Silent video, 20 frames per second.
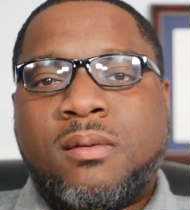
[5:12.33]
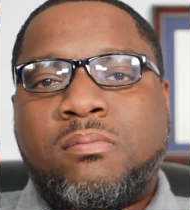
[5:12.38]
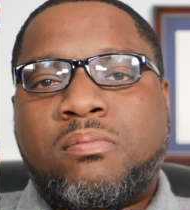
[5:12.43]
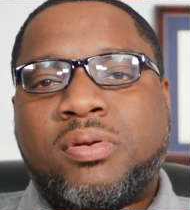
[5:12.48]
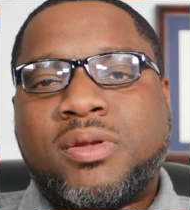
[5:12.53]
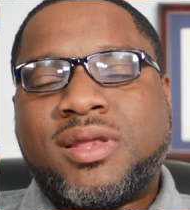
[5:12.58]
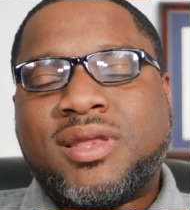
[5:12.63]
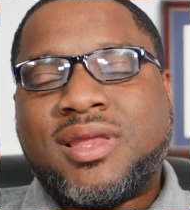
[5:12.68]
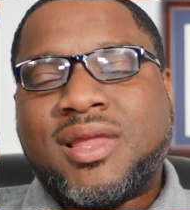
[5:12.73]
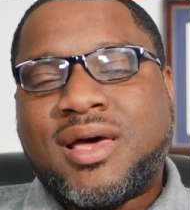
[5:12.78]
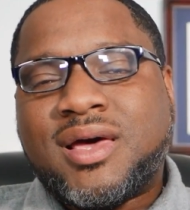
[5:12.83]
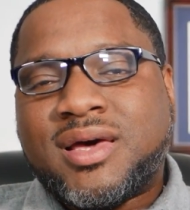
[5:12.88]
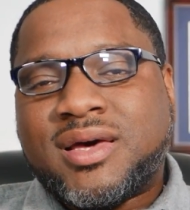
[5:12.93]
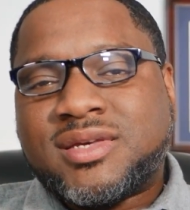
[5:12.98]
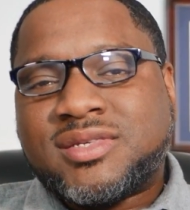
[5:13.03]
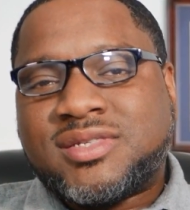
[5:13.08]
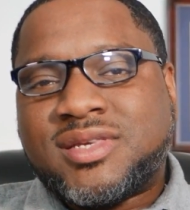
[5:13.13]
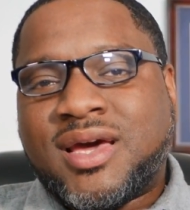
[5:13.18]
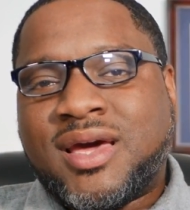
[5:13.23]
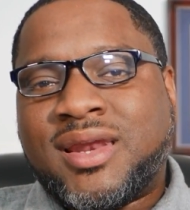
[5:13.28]

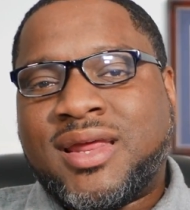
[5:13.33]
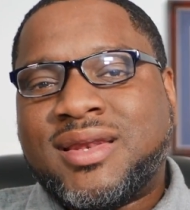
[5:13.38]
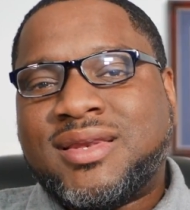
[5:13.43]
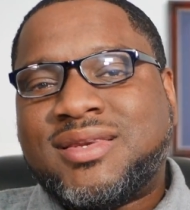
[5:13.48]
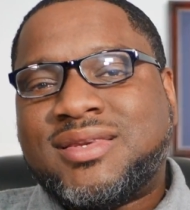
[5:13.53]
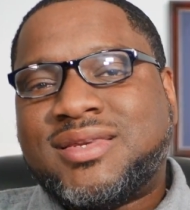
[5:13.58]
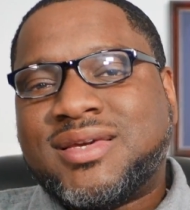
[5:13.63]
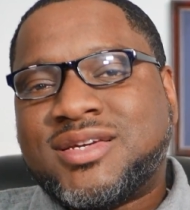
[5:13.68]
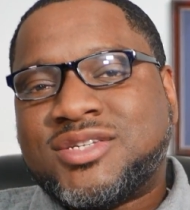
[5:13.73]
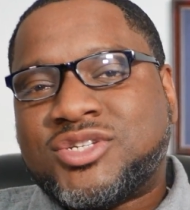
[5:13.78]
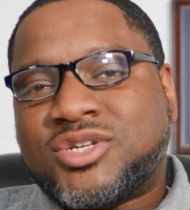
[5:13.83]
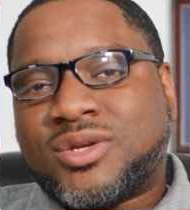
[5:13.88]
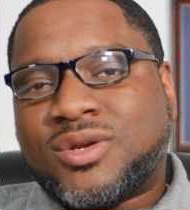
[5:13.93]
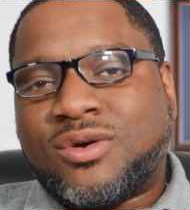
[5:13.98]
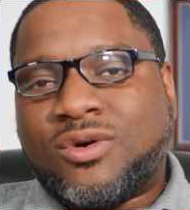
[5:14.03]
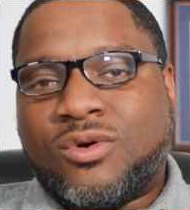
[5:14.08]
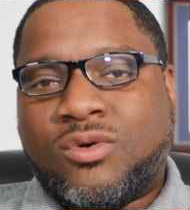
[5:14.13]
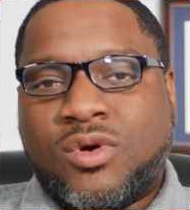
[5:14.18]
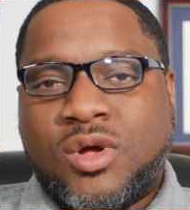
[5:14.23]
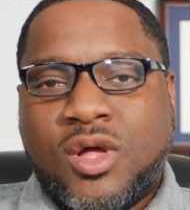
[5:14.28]
plus an
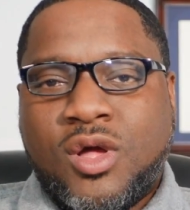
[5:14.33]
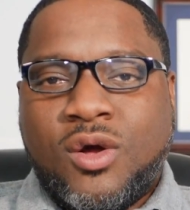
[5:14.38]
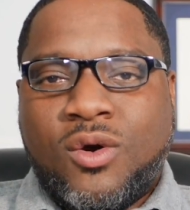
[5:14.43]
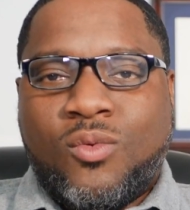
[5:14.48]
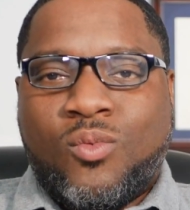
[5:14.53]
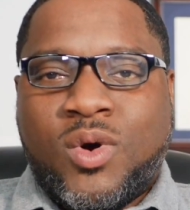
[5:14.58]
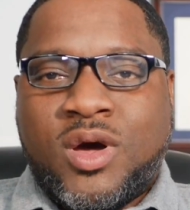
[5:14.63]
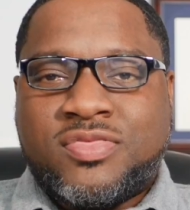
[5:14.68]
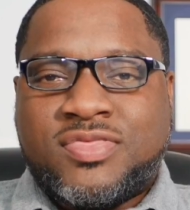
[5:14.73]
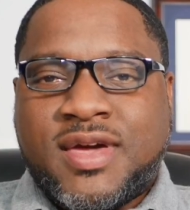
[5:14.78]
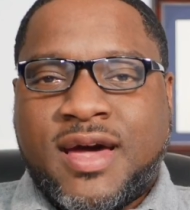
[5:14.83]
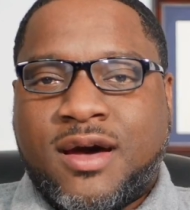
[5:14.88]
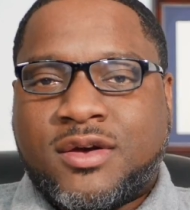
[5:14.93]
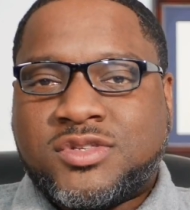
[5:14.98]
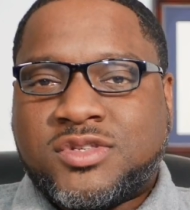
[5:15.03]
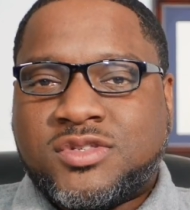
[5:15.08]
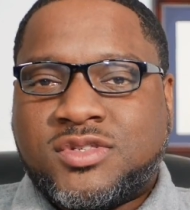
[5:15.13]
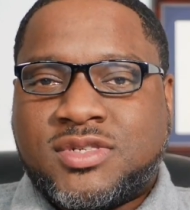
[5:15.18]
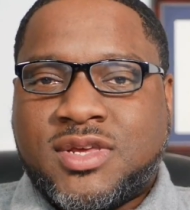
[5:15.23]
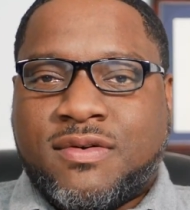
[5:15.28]
additional
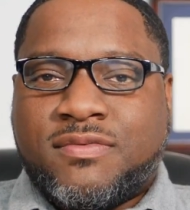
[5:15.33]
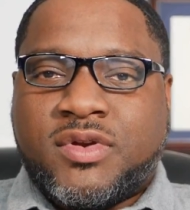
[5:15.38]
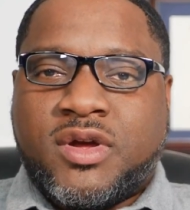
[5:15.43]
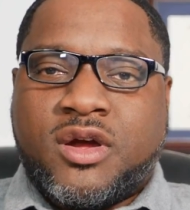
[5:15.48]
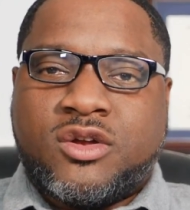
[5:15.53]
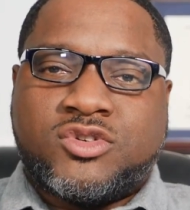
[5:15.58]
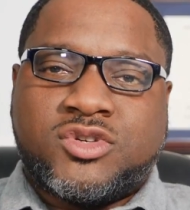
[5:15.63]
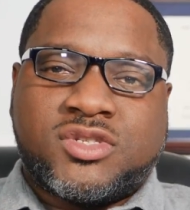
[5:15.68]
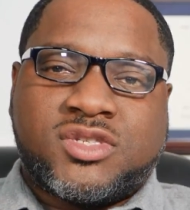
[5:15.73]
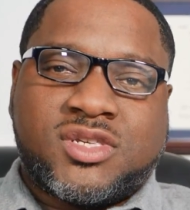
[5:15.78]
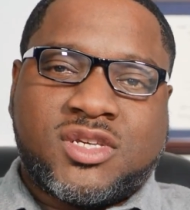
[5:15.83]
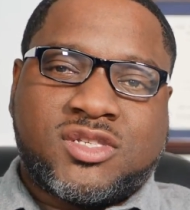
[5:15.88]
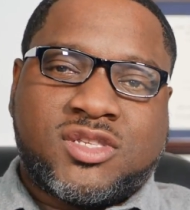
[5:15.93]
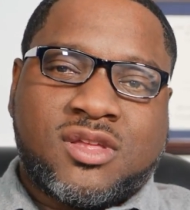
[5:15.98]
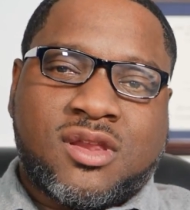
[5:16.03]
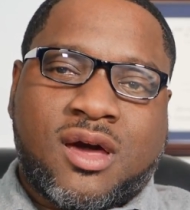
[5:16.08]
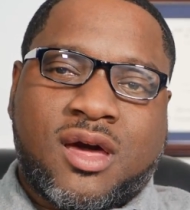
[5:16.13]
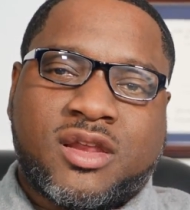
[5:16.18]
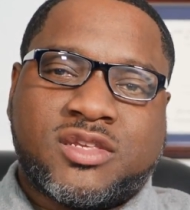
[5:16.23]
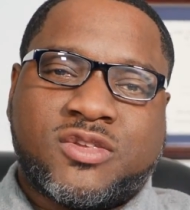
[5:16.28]

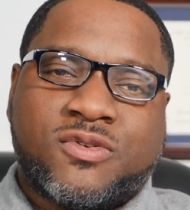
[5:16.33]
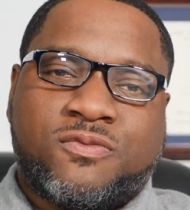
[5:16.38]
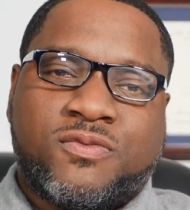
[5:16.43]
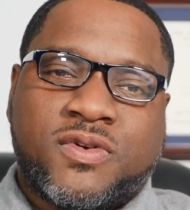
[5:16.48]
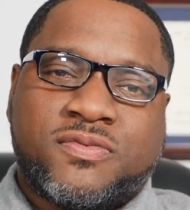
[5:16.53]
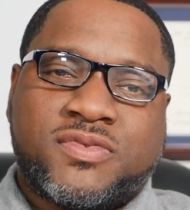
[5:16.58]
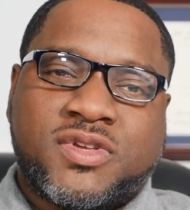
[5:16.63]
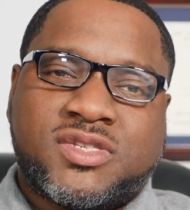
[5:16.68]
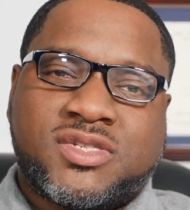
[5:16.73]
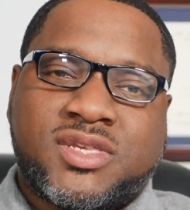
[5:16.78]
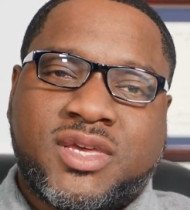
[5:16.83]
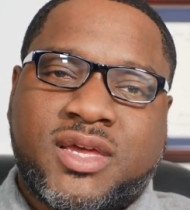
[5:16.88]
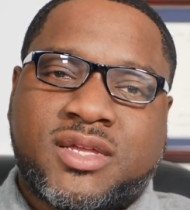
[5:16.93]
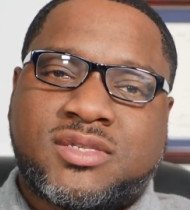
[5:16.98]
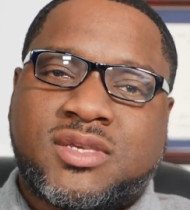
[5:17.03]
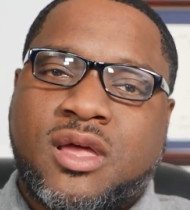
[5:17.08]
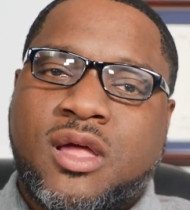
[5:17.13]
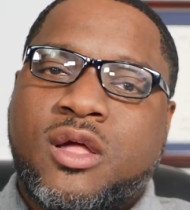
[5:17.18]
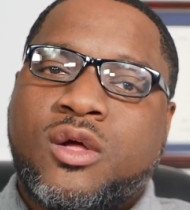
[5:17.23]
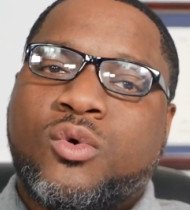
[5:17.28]

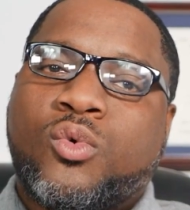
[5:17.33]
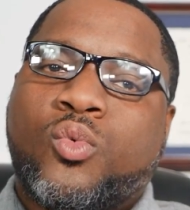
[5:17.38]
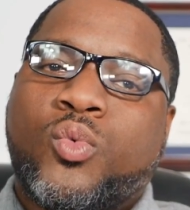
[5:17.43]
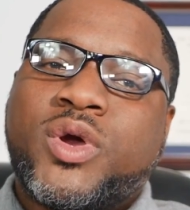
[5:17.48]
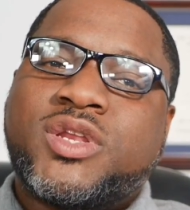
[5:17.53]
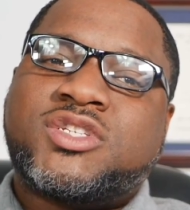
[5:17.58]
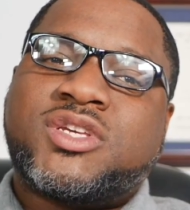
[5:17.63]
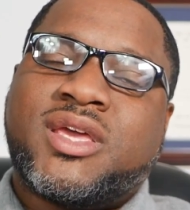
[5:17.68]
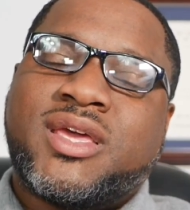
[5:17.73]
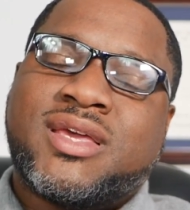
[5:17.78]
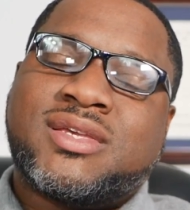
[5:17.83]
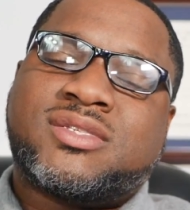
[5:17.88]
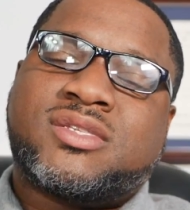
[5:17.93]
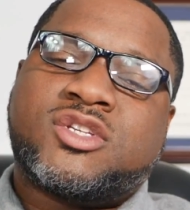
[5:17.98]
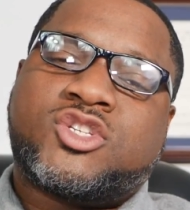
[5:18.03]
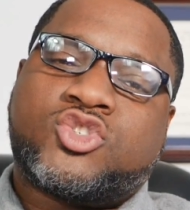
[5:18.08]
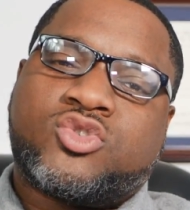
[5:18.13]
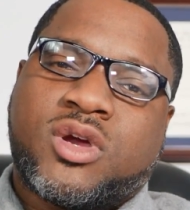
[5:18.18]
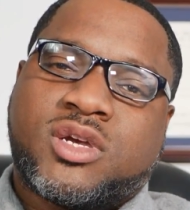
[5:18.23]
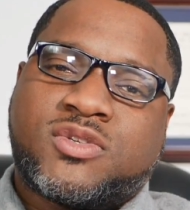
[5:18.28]
$1,760.50, which is the
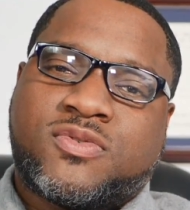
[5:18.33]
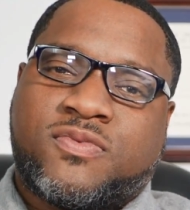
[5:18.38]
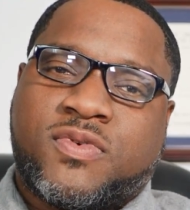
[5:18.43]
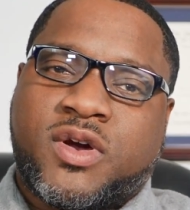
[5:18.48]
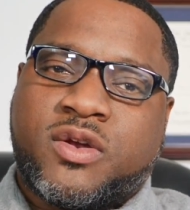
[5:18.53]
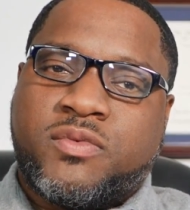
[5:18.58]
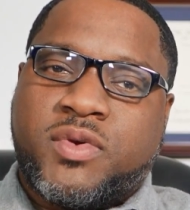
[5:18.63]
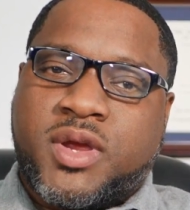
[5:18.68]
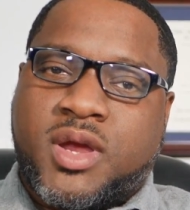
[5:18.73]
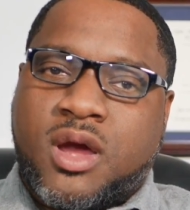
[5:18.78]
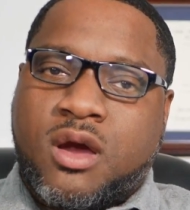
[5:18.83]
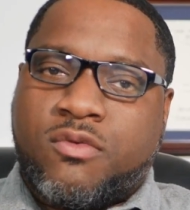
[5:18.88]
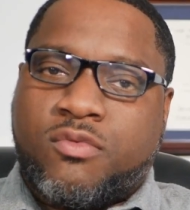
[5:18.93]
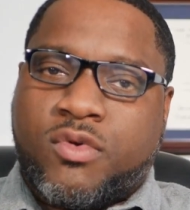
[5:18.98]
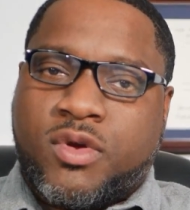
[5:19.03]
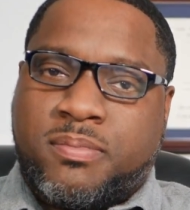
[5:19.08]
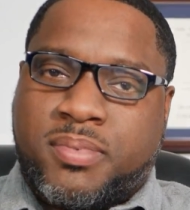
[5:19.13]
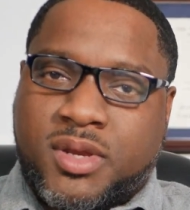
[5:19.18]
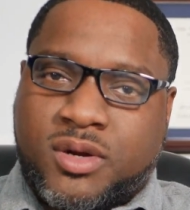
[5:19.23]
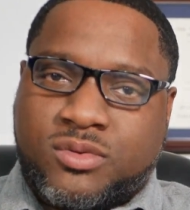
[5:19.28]
trust fund
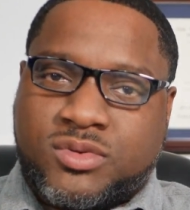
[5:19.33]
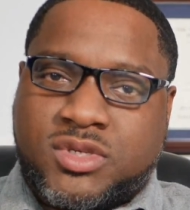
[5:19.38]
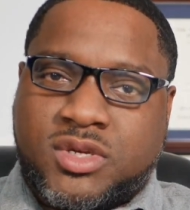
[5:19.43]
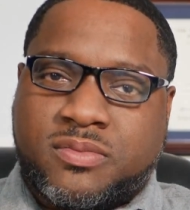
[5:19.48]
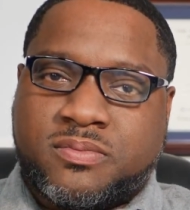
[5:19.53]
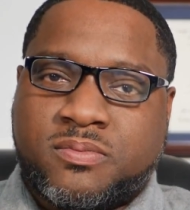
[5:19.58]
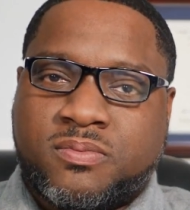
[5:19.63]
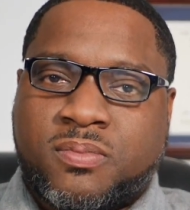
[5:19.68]
recovery penalty.